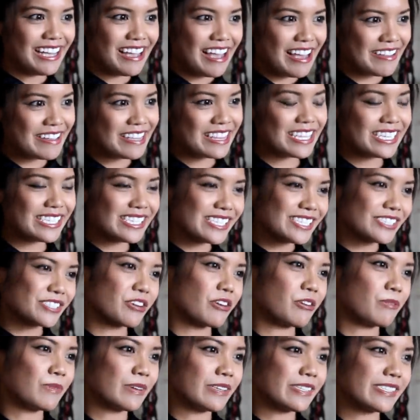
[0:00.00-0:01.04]
I mean, this is
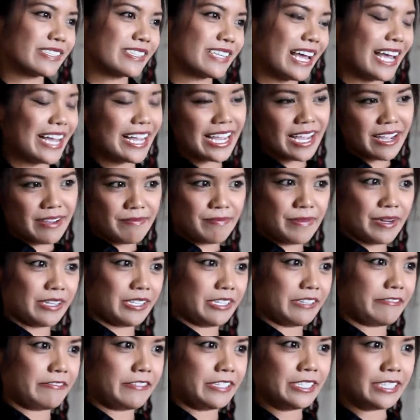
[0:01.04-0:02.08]
almost, I can't
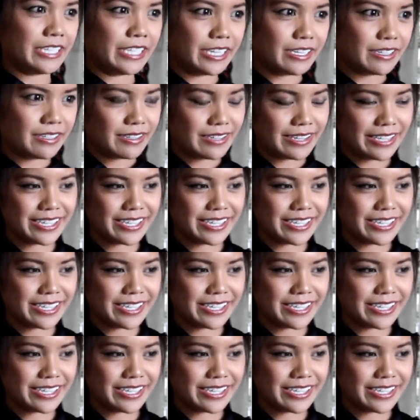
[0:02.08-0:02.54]
barely feel it.